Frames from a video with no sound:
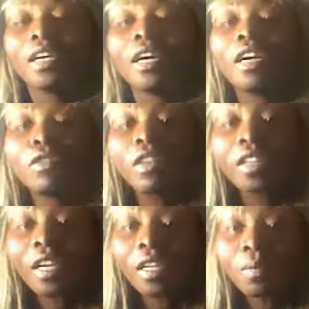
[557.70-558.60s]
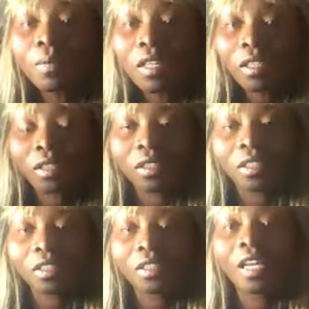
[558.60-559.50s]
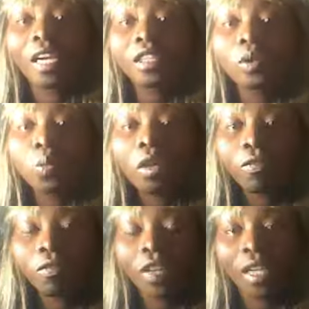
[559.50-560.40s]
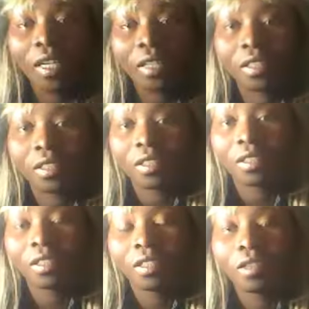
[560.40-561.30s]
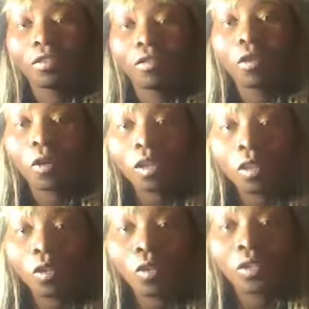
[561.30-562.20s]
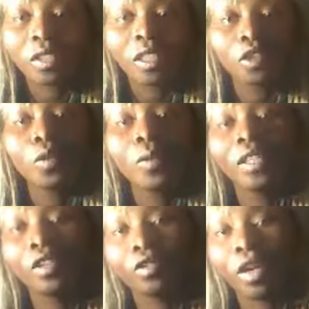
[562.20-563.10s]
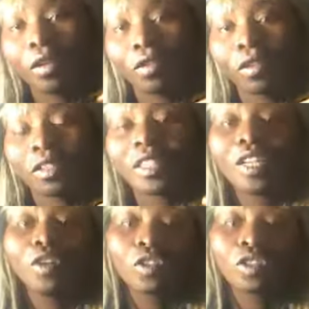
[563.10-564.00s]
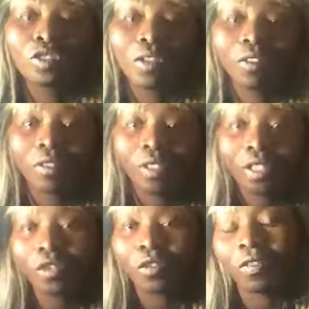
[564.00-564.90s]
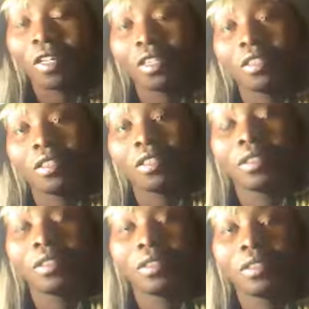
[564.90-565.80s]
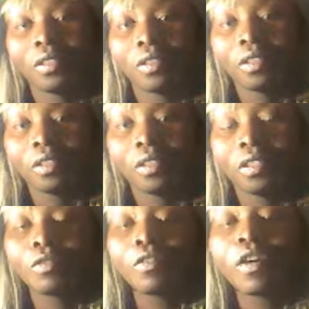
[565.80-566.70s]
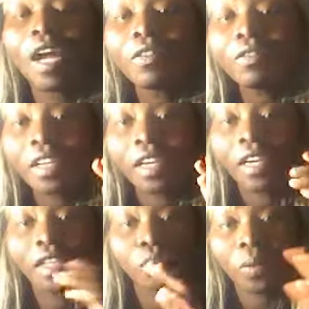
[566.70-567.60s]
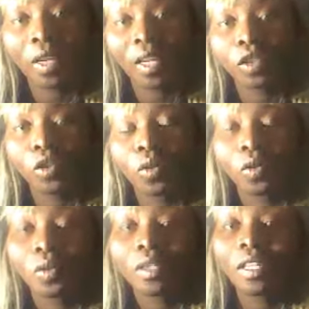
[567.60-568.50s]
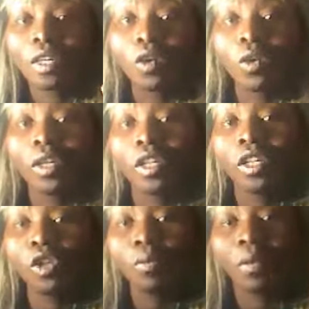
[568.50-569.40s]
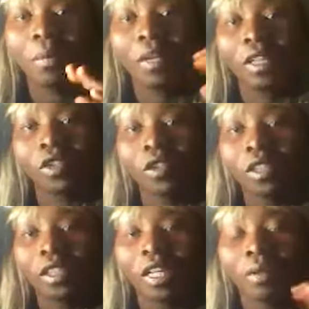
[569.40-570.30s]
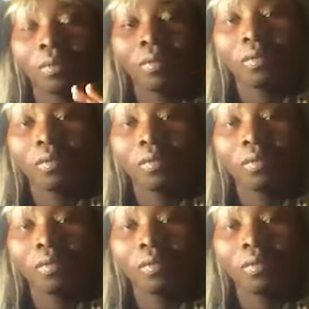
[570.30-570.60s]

Every nine months, there is one phase. For all the ghosts that already drive us, they're gonna drive the new phase. For every age we let go, they go in a new baby that just came.